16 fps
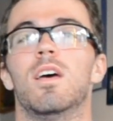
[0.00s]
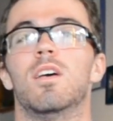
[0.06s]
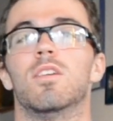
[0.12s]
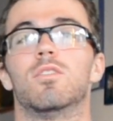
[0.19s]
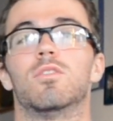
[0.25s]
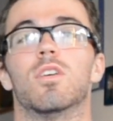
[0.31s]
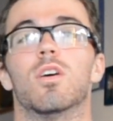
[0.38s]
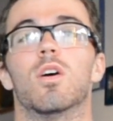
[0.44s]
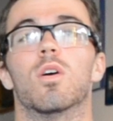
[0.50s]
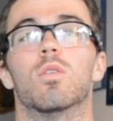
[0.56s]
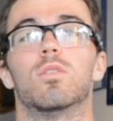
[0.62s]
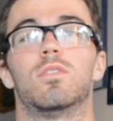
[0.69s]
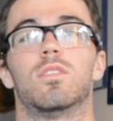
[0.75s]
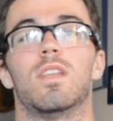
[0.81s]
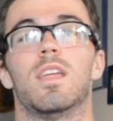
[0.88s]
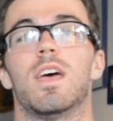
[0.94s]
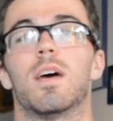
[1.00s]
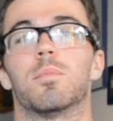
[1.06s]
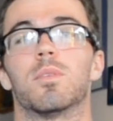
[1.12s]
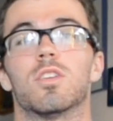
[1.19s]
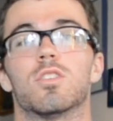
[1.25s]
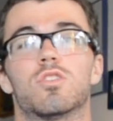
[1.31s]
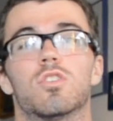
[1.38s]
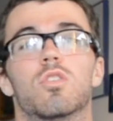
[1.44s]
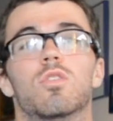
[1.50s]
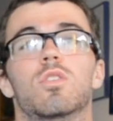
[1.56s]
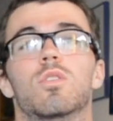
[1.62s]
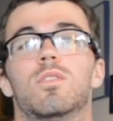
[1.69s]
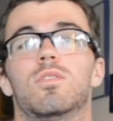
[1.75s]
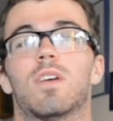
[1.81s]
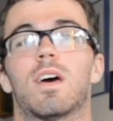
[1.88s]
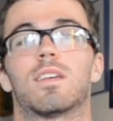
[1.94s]
So today I'm going to show you
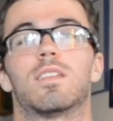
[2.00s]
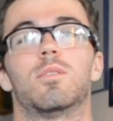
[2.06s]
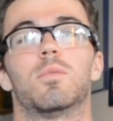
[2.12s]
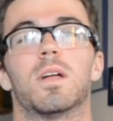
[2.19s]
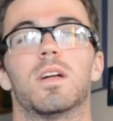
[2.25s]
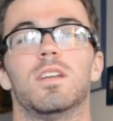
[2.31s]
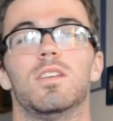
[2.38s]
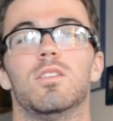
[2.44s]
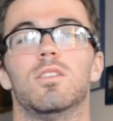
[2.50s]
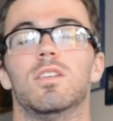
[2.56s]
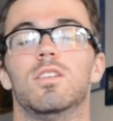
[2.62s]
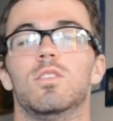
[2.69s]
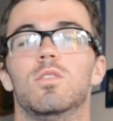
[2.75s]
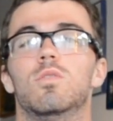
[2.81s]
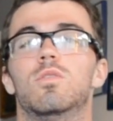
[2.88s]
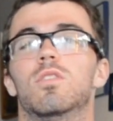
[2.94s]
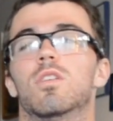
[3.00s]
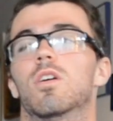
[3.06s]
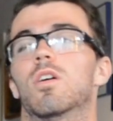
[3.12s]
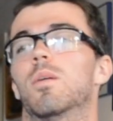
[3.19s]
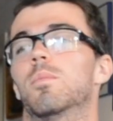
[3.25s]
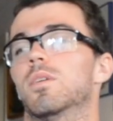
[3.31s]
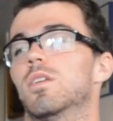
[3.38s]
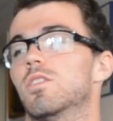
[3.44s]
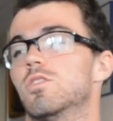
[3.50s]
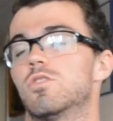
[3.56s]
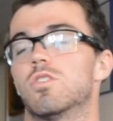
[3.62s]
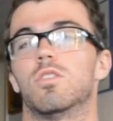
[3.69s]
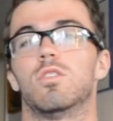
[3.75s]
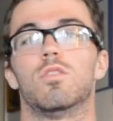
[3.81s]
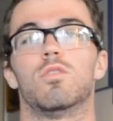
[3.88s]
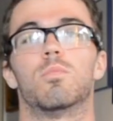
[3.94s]
exactly what I do so. I'm going to show
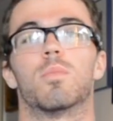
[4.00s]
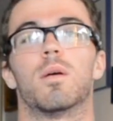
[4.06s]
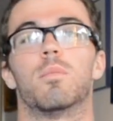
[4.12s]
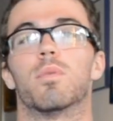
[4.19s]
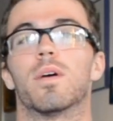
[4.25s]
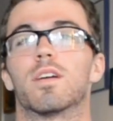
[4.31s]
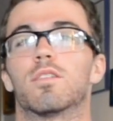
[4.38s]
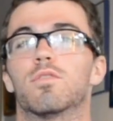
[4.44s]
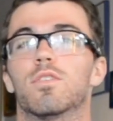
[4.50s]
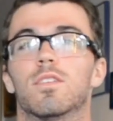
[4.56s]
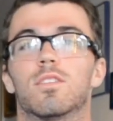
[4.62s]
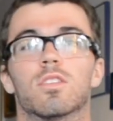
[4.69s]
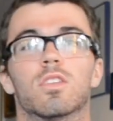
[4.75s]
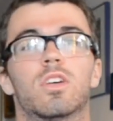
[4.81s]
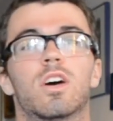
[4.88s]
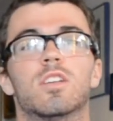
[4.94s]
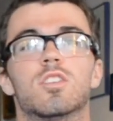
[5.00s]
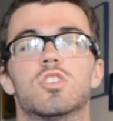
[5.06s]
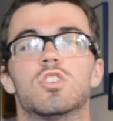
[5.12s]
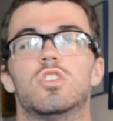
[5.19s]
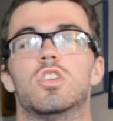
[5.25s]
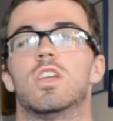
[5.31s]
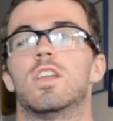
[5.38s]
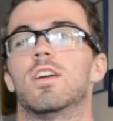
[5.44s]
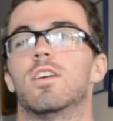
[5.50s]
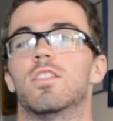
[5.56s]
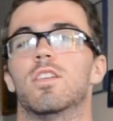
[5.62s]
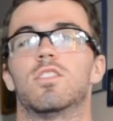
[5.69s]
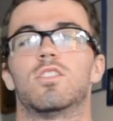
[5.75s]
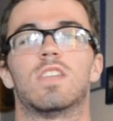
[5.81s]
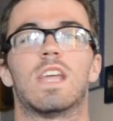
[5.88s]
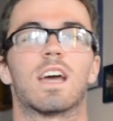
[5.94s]
you my breakfast, lunch, dinner, the
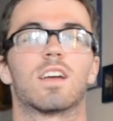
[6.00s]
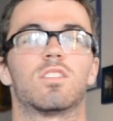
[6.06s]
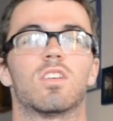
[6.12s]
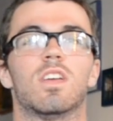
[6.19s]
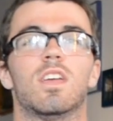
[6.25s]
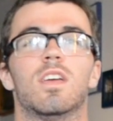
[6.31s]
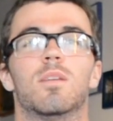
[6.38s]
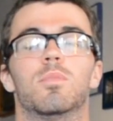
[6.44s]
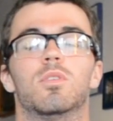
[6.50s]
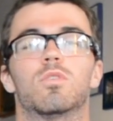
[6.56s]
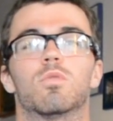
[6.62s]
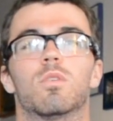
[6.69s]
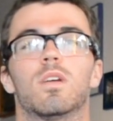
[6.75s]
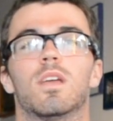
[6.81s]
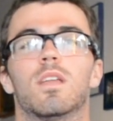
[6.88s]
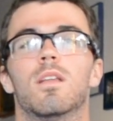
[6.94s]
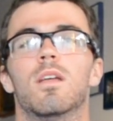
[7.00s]
snacks I eat in between.